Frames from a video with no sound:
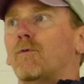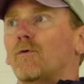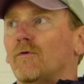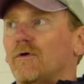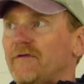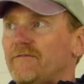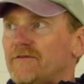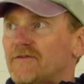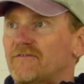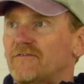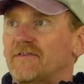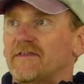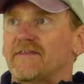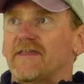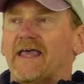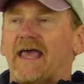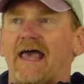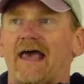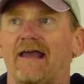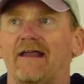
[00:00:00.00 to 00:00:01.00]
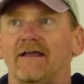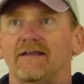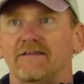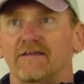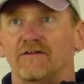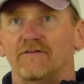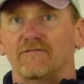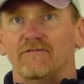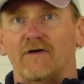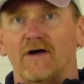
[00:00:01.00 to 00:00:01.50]
Previously, they had
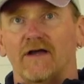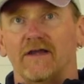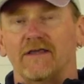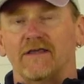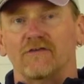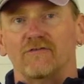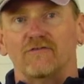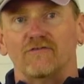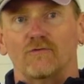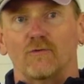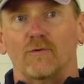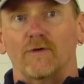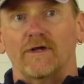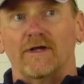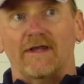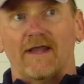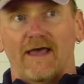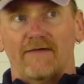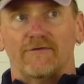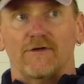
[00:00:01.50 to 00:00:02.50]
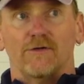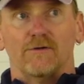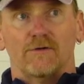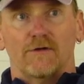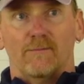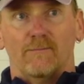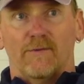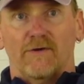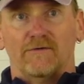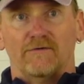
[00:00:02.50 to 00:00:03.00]
identified a historic Navajo
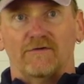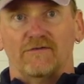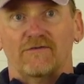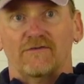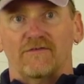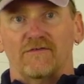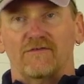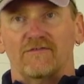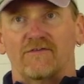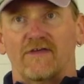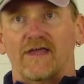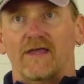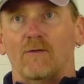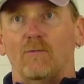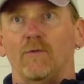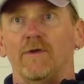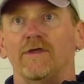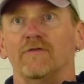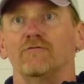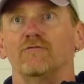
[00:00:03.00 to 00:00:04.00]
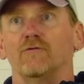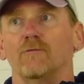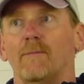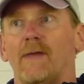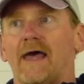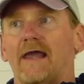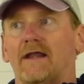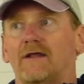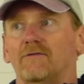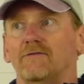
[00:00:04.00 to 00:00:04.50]
component to the site. We have
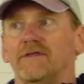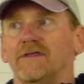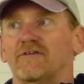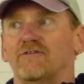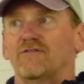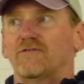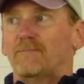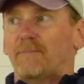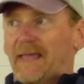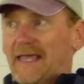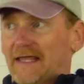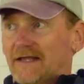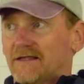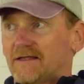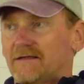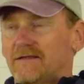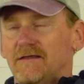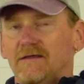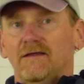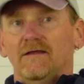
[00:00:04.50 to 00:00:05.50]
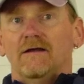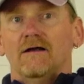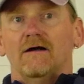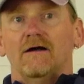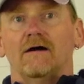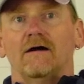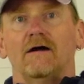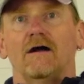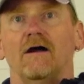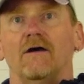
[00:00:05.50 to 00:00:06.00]
dramatically expanded
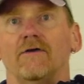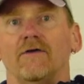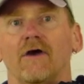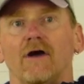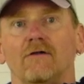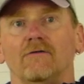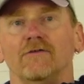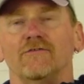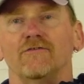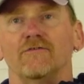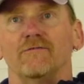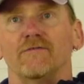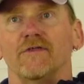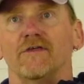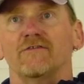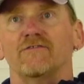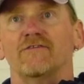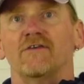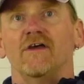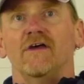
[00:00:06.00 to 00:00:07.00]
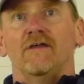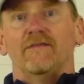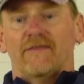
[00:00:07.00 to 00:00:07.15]
our knowledge of this.